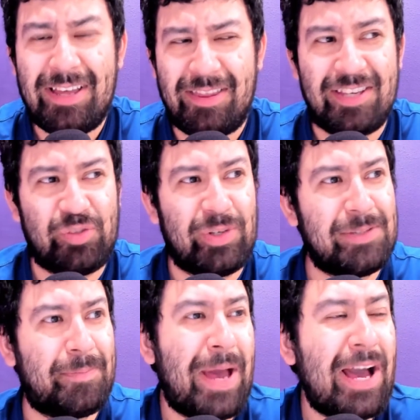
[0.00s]
This was
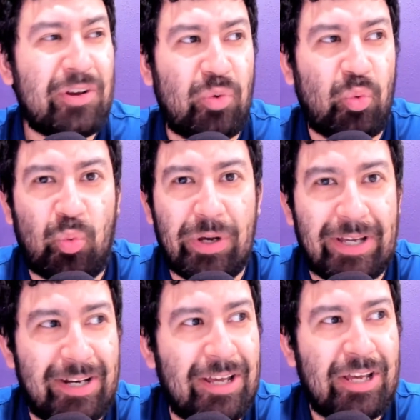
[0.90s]
back
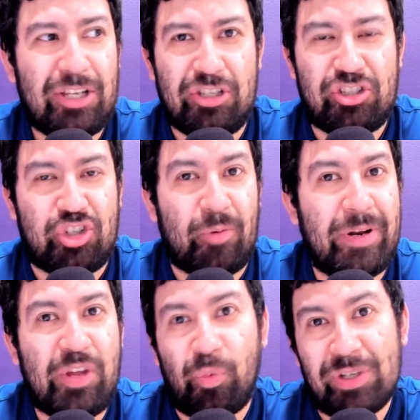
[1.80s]
when
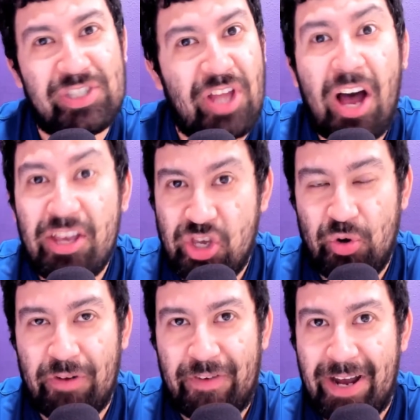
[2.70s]
Germany was not
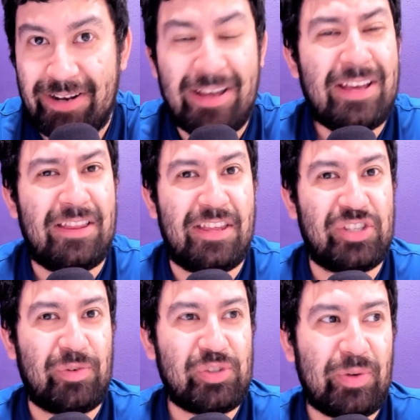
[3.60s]
unified. This
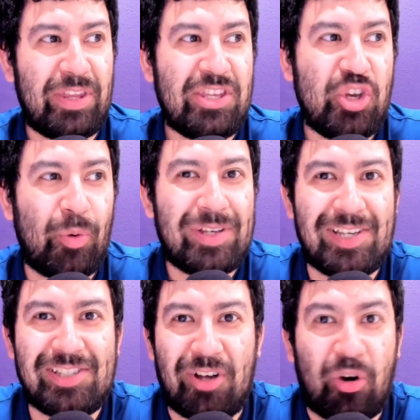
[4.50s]
was when the
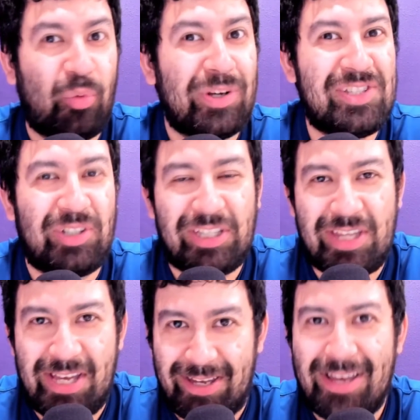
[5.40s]
USSR was still a
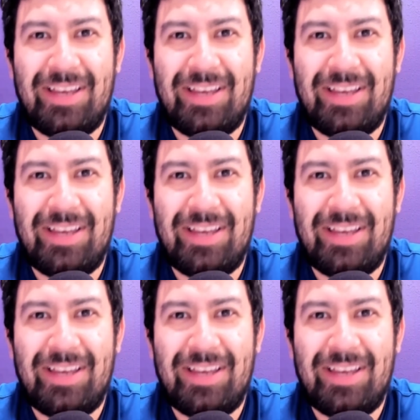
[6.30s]
thing.